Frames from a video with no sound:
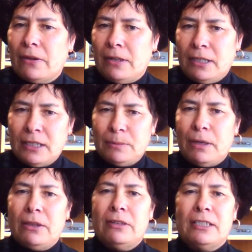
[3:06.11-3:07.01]
and his
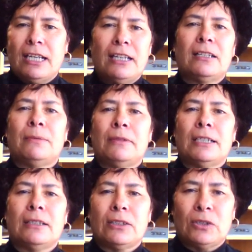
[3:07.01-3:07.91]
mother had taken him
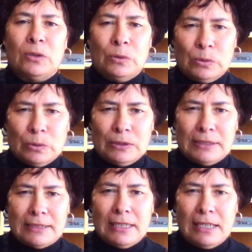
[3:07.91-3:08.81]
around the
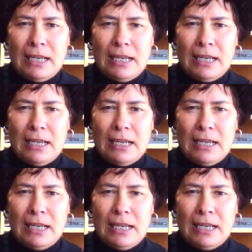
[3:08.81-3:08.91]
stores